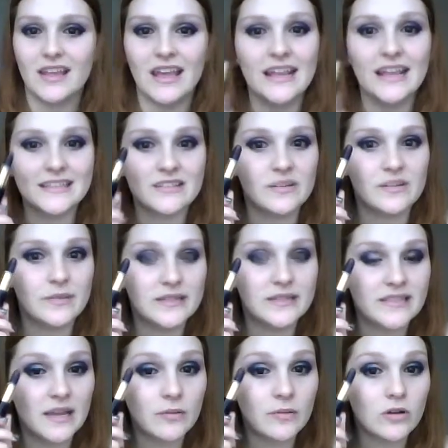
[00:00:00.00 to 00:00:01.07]
It's going to be the
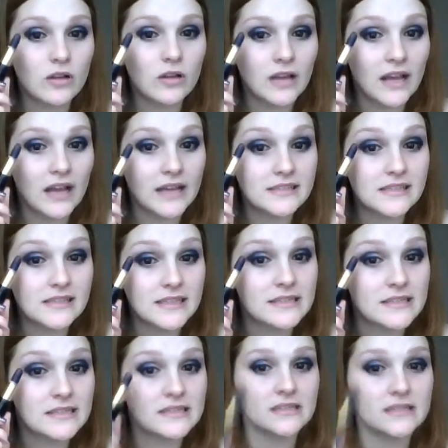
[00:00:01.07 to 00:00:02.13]
same colour as
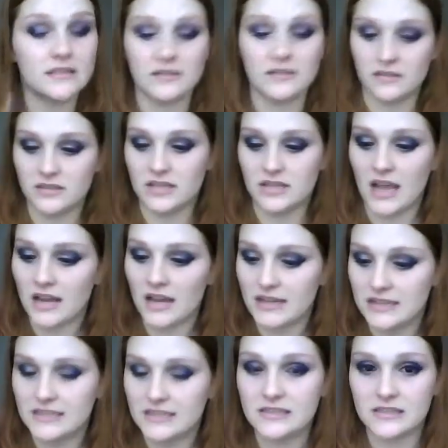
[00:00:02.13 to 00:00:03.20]
this
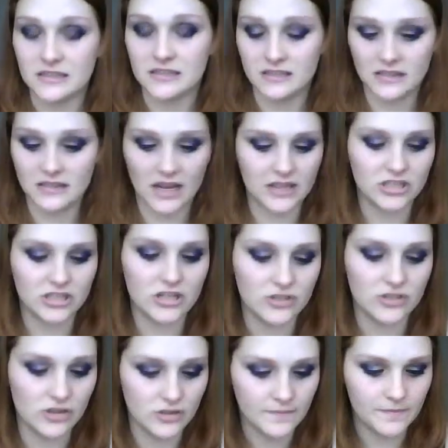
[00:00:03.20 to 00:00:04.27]
darkest
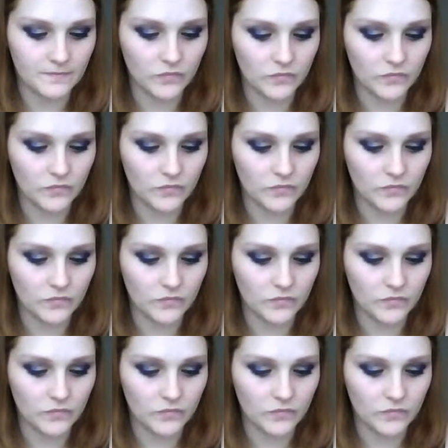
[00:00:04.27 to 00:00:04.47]
eyeshadow,